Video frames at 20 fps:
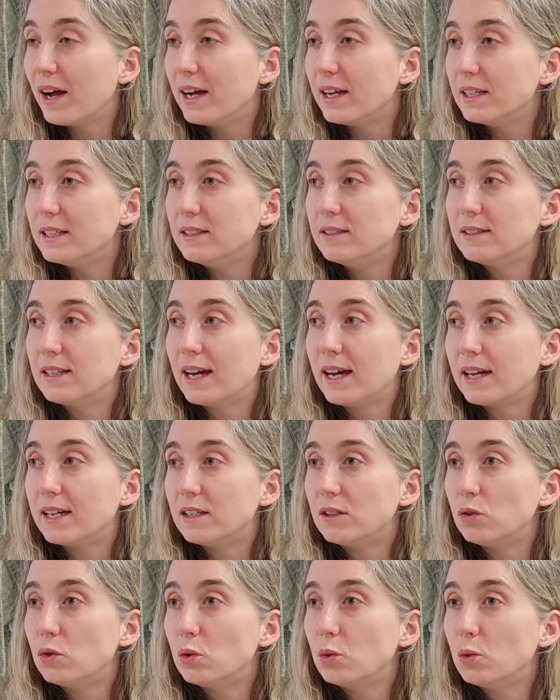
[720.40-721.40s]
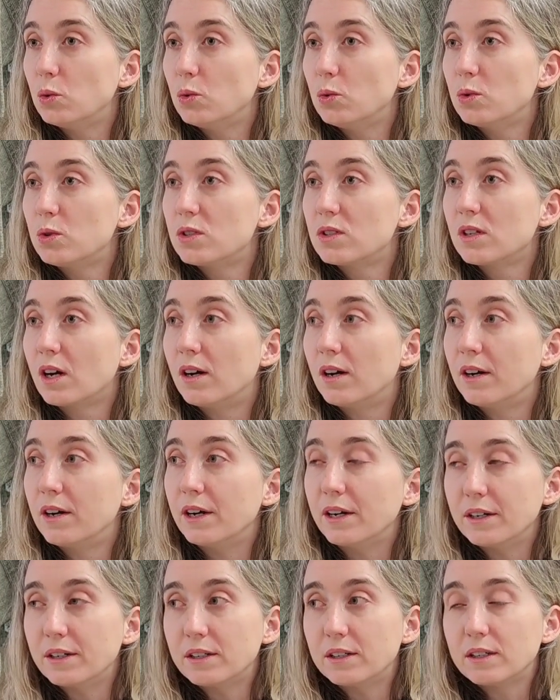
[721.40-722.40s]
I decided to
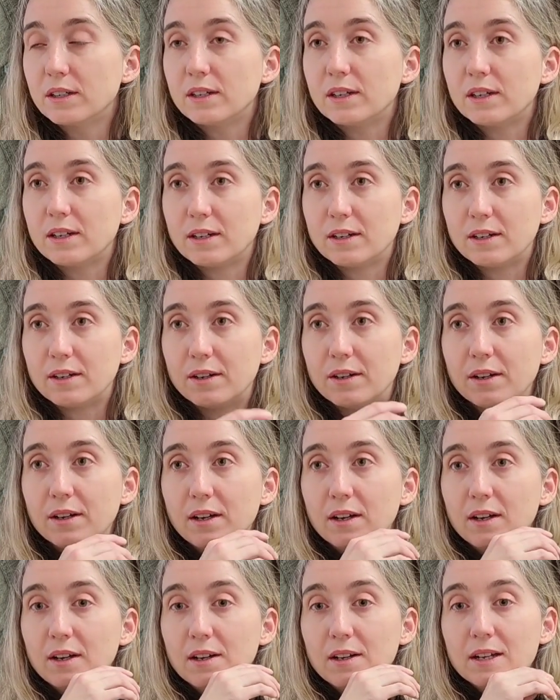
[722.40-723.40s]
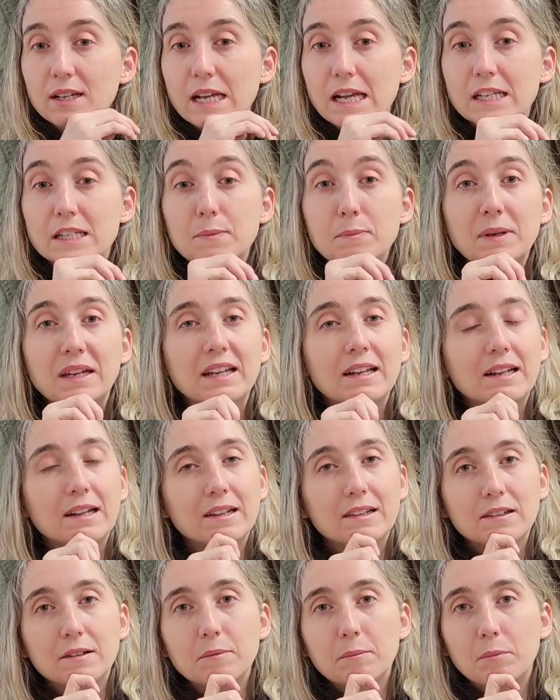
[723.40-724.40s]
start a
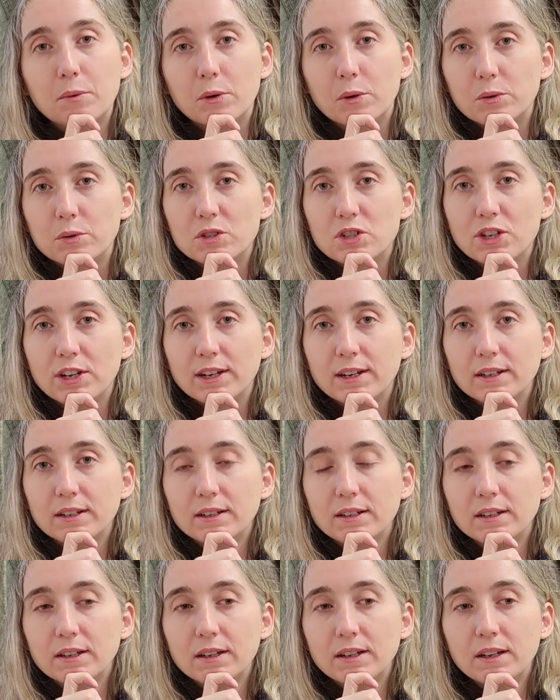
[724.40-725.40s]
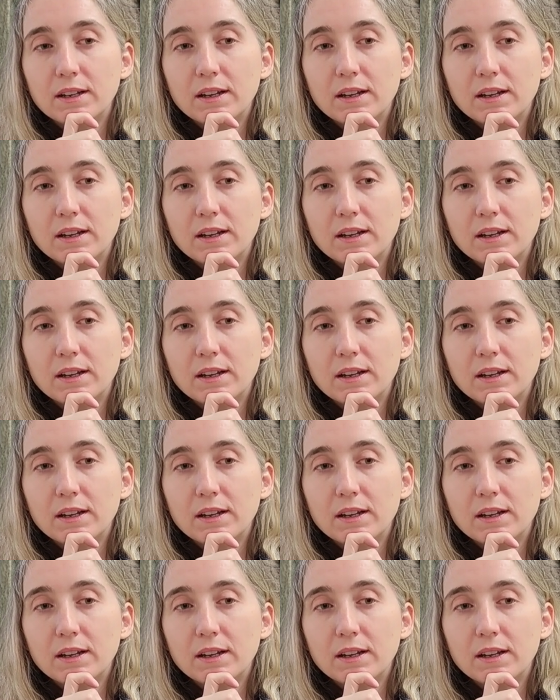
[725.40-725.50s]
spindle project.